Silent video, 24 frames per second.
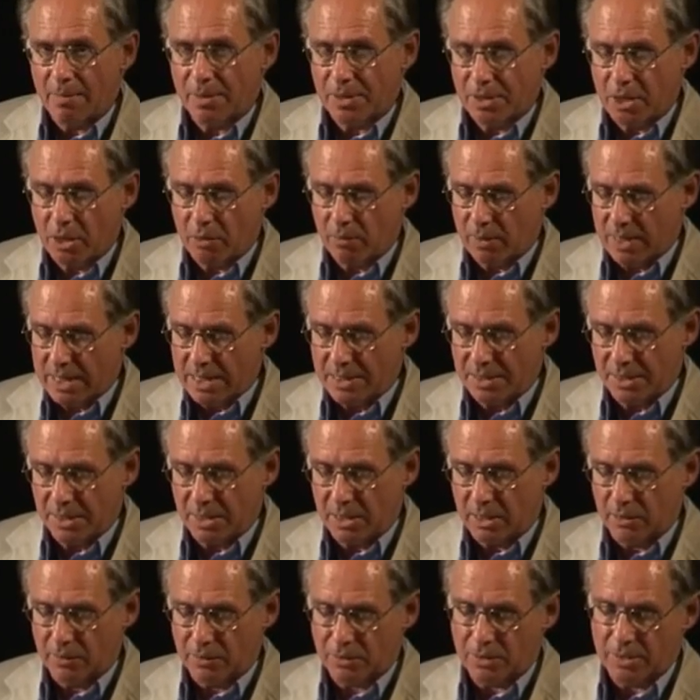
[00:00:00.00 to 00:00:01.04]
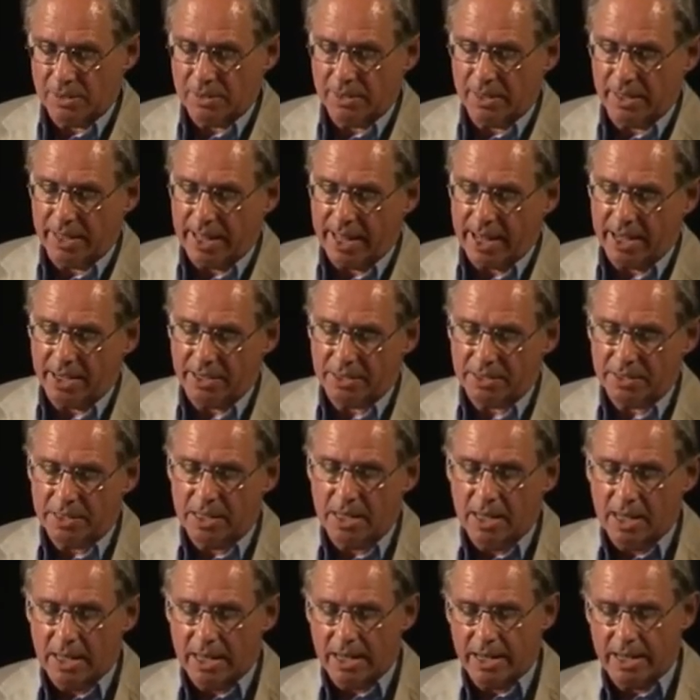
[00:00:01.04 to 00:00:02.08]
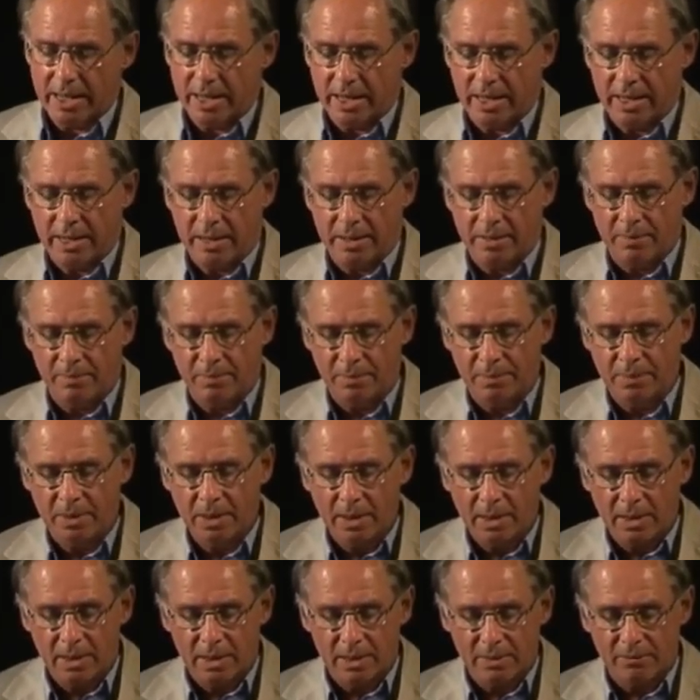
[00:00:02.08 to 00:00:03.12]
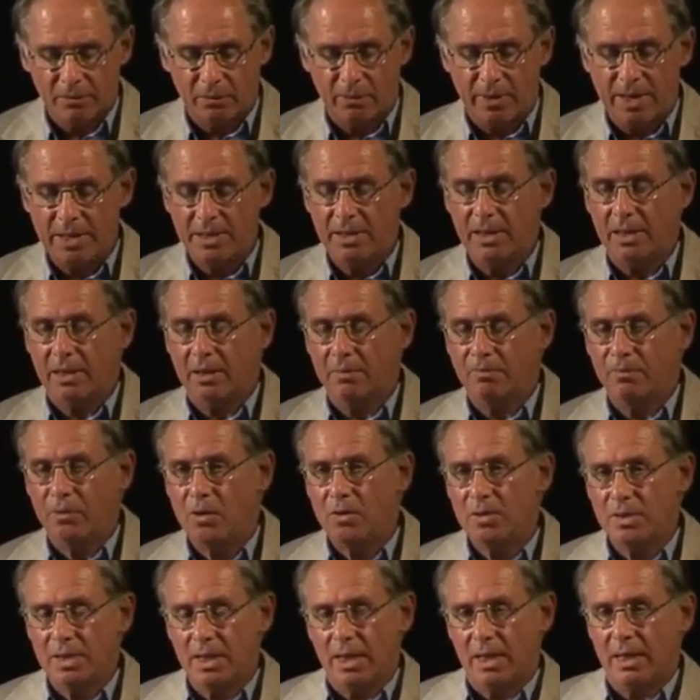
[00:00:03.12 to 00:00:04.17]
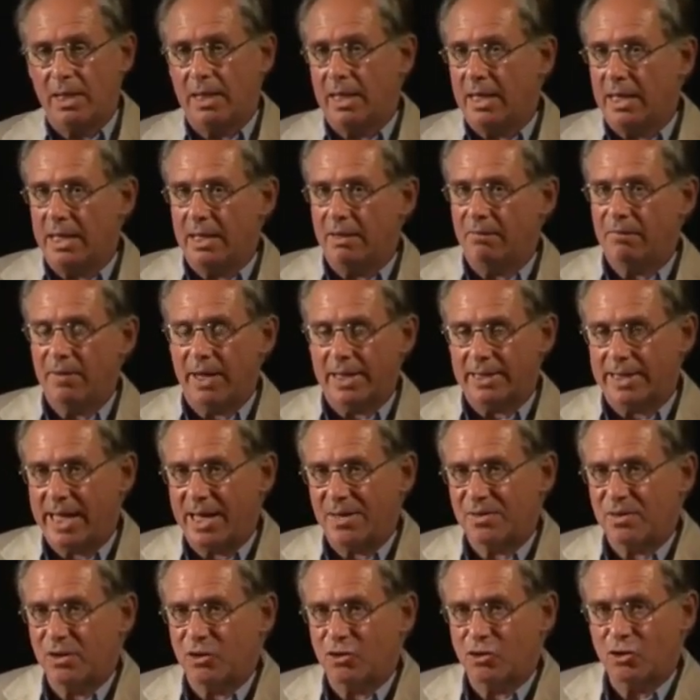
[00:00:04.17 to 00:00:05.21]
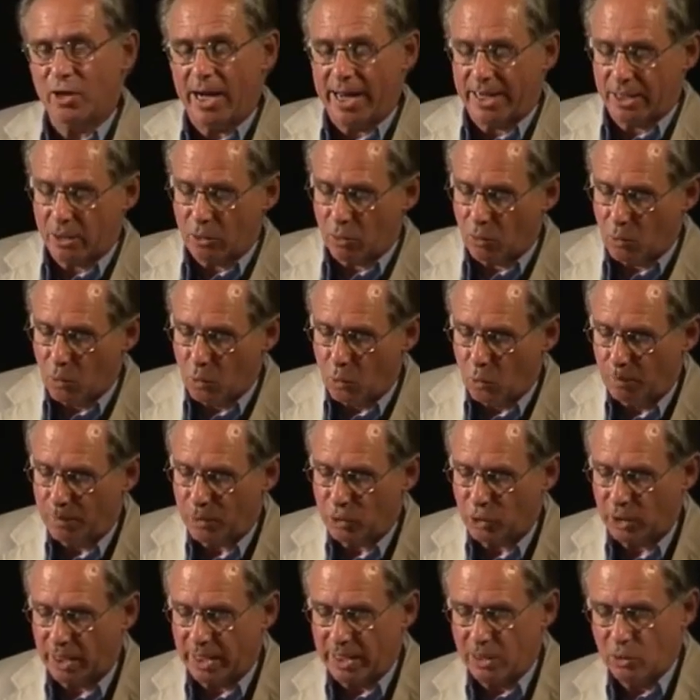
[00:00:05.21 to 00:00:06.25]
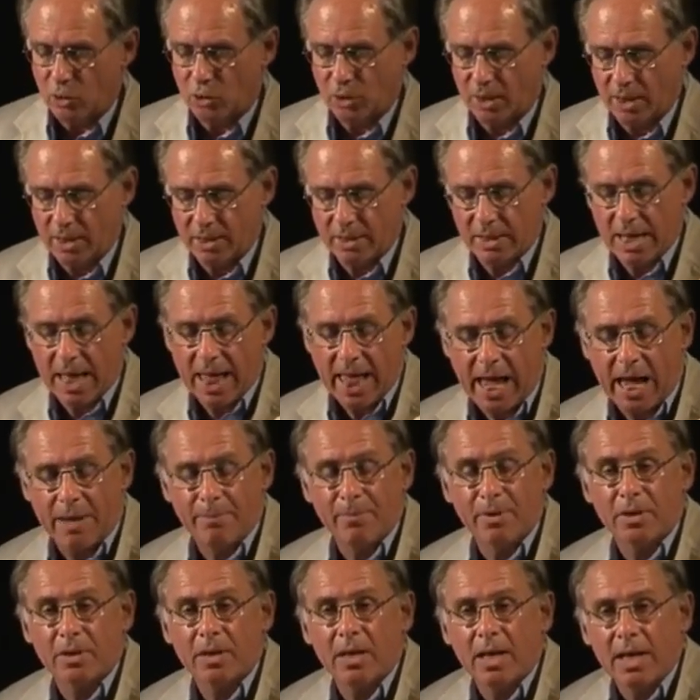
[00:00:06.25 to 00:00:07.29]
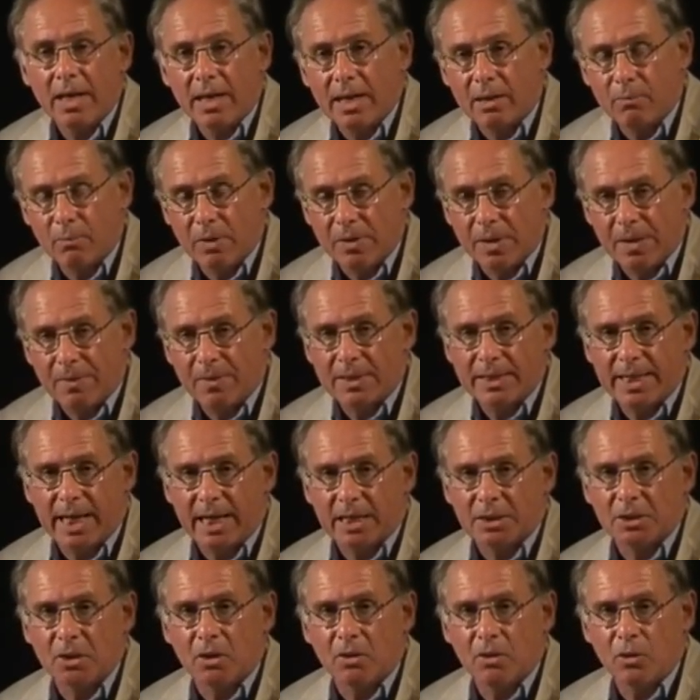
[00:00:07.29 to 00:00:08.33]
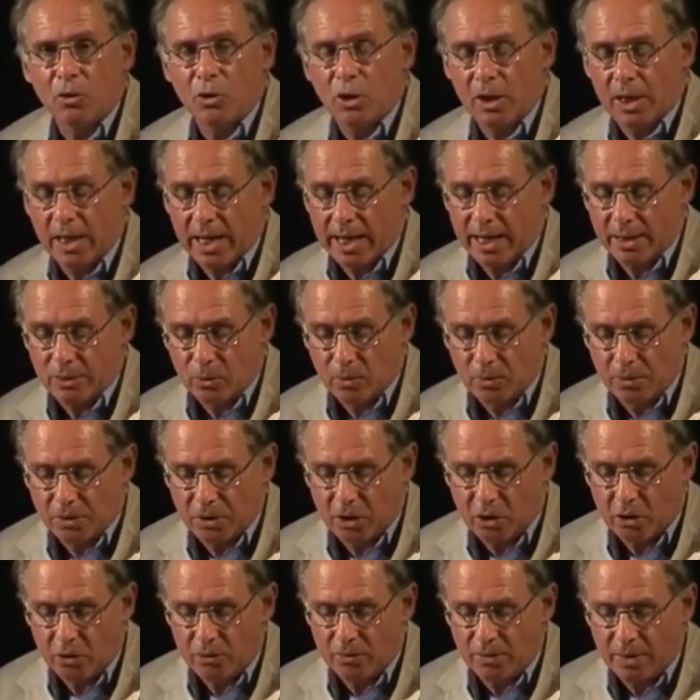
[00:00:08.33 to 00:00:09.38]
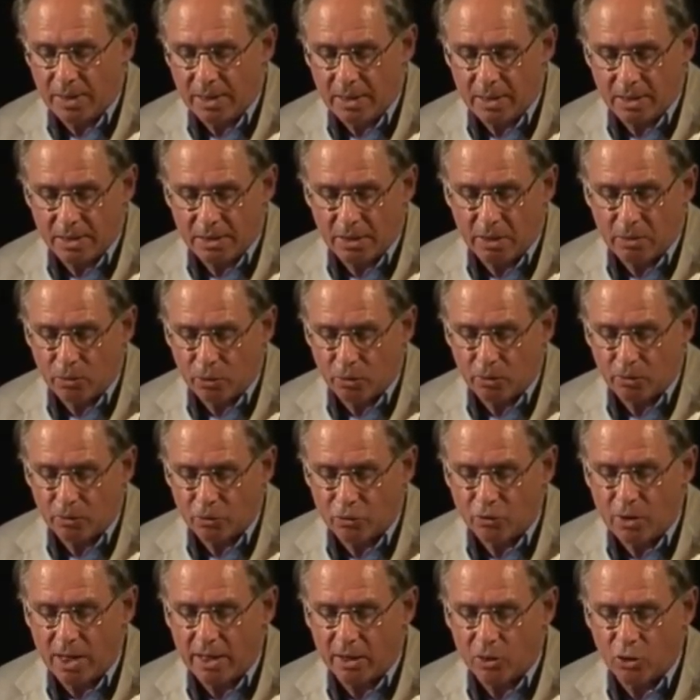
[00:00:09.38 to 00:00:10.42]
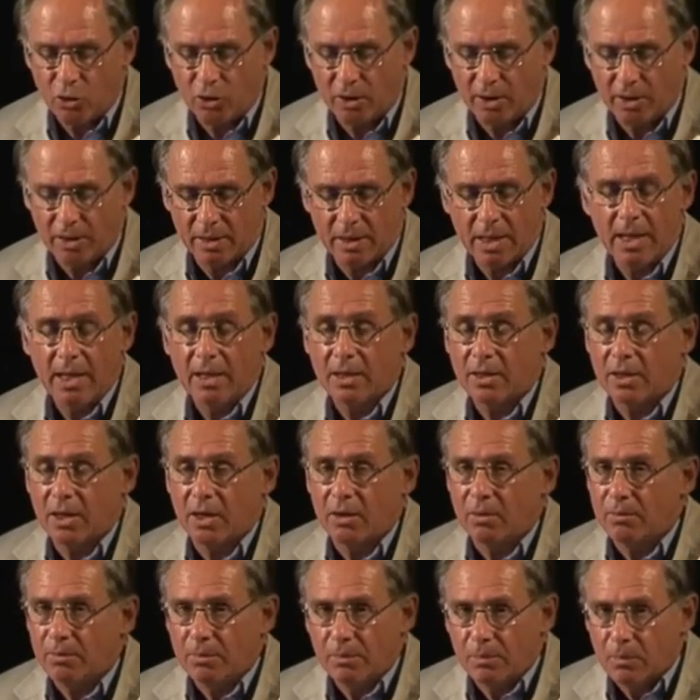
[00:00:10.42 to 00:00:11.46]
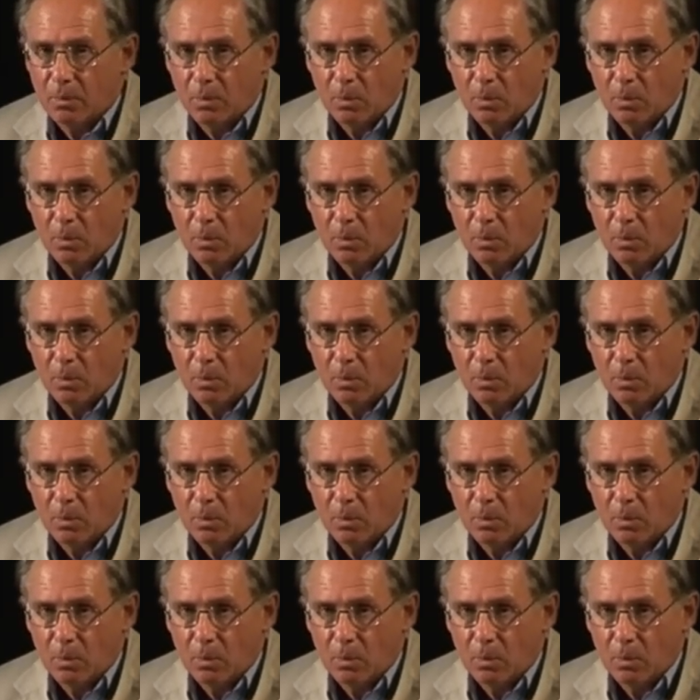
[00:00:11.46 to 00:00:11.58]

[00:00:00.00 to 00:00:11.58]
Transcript: And there's no easy answer to that. Forensic computing, in effect, has to track all the changes and within the technology and also the social structures. So